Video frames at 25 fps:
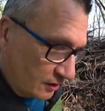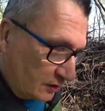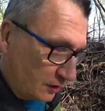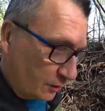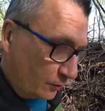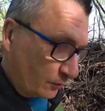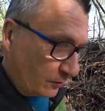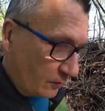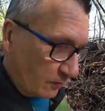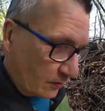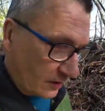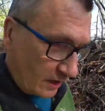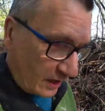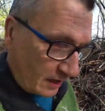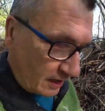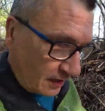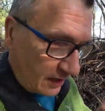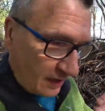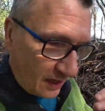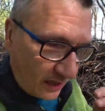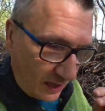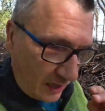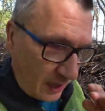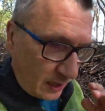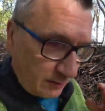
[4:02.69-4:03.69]
So
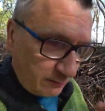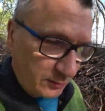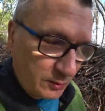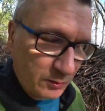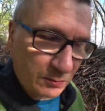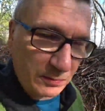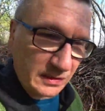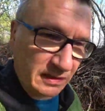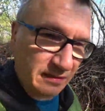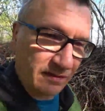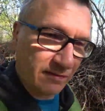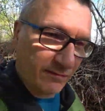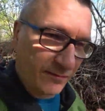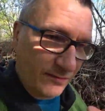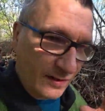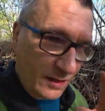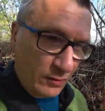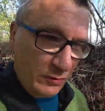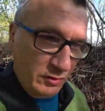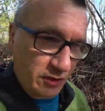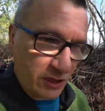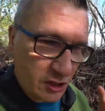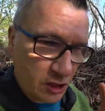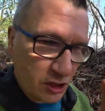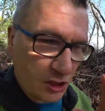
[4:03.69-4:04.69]
I have to be
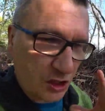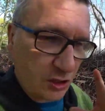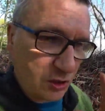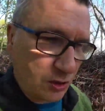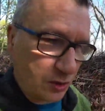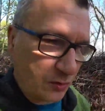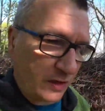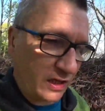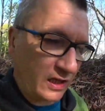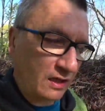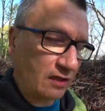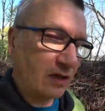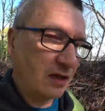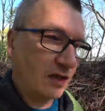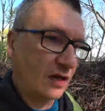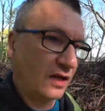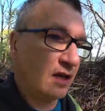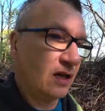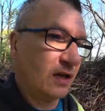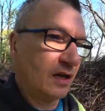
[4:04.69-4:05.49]
very strict